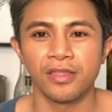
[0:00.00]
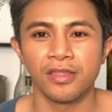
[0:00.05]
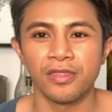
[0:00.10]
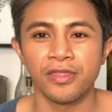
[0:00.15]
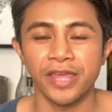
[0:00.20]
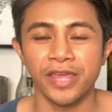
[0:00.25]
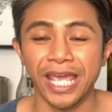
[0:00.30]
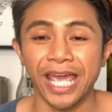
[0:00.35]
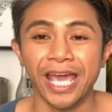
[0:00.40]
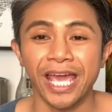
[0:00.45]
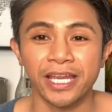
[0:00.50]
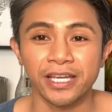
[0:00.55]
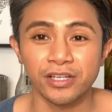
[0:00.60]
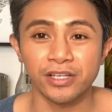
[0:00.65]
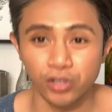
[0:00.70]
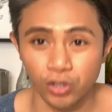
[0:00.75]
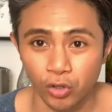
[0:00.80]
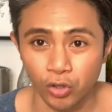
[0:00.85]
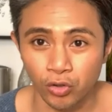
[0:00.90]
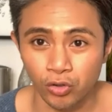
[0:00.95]
the end
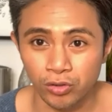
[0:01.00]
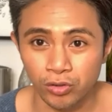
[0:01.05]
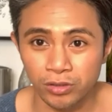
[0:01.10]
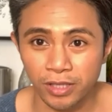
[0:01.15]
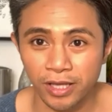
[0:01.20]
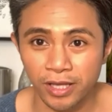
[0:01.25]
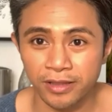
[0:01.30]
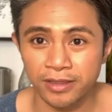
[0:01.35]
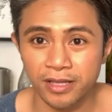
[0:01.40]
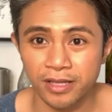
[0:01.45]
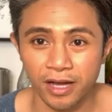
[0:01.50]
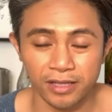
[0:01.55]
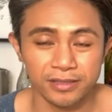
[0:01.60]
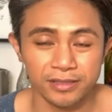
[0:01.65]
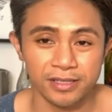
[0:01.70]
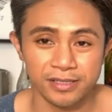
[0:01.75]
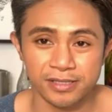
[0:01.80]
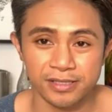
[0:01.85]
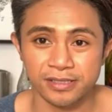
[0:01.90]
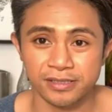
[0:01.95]
goal and not
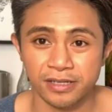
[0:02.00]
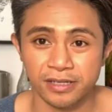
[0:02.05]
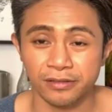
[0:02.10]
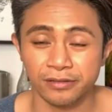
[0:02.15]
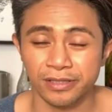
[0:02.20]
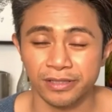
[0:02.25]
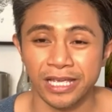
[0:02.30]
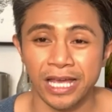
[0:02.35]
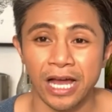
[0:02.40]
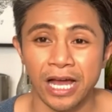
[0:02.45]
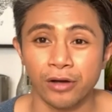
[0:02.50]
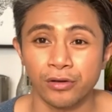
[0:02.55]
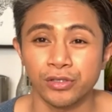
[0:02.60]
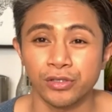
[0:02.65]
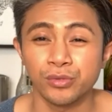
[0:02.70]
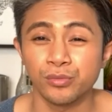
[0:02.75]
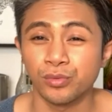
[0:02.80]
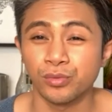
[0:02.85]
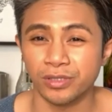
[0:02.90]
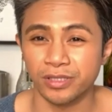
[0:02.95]
necessarily how
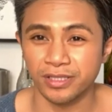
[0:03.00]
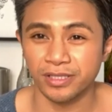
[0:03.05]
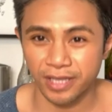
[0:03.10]
you will